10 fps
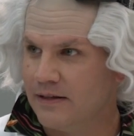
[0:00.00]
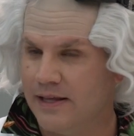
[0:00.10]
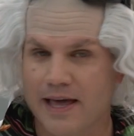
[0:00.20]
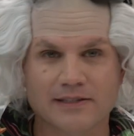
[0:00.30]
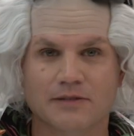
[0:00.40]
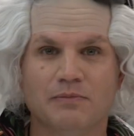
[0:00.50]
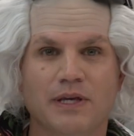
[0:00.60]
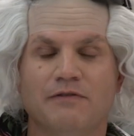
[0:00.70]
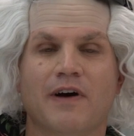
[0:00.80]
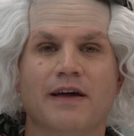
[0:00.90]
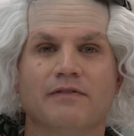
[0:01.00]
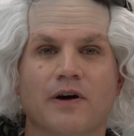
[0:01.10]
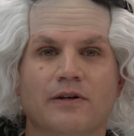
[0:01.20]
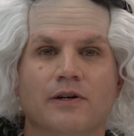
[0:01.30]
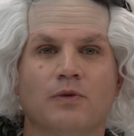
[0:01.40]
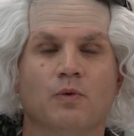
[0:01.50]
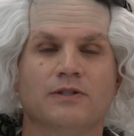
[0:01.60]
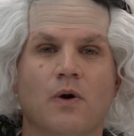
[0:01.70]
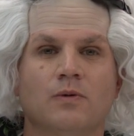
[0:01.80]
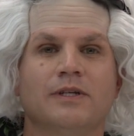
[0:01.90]
the S&P 500
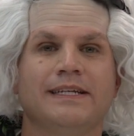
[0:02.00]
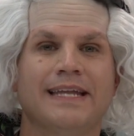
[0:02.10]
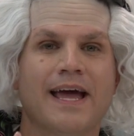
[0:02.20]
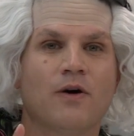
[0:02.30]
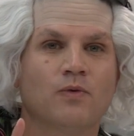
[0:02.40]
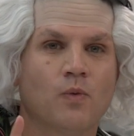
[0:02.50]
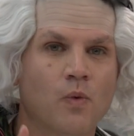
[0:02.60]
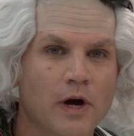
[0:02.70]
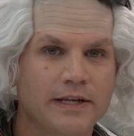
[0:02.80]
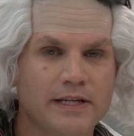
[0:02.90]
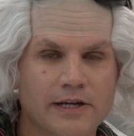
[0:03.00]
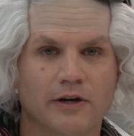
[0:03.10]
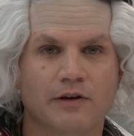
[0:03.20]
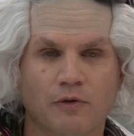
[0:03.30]
was only down 1 year.